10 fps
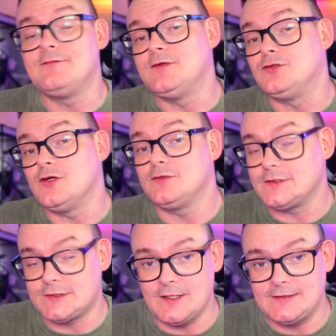if you do
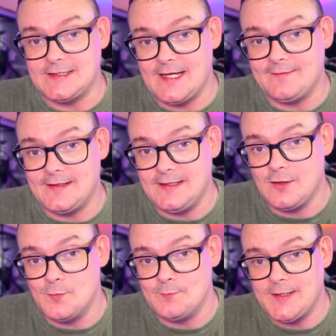decide to get the
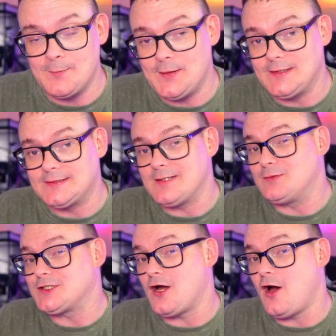GEEKOM Mini PC,
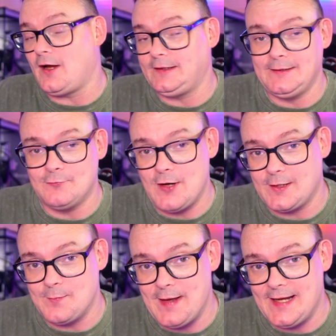which I highly
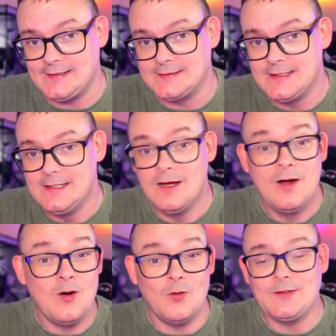recommend,
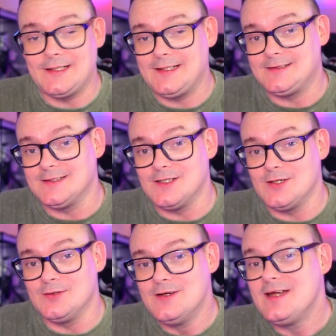all you need to
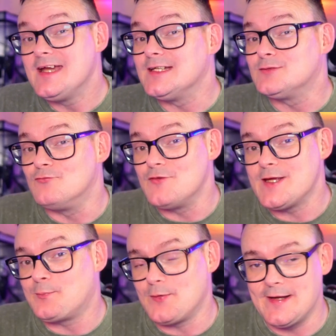do is
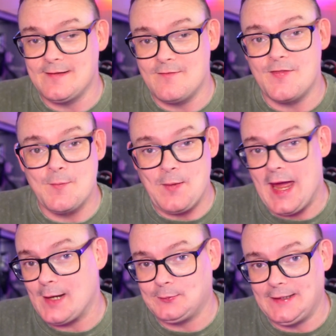reprint the
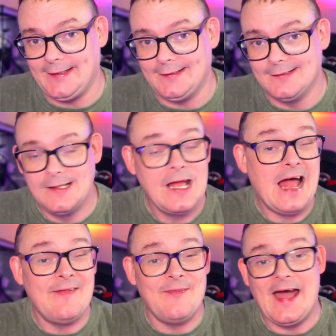backplate
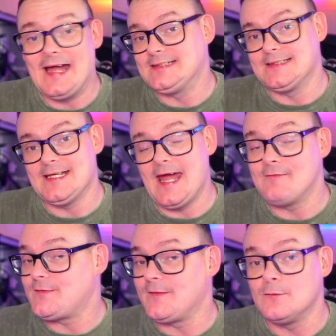and that is it.
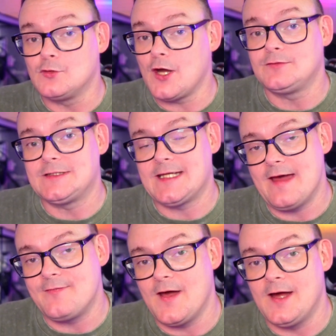Everything will go
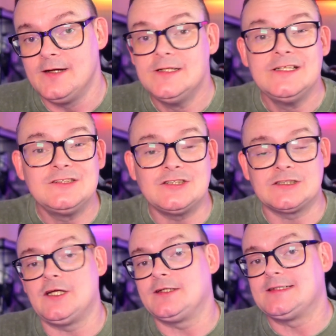together
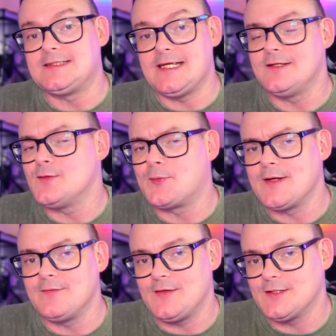just like you've seen in the
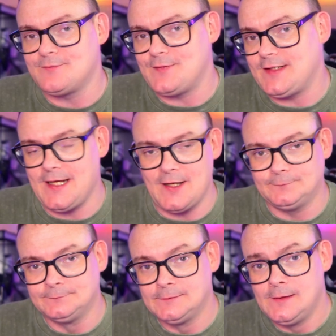previous video.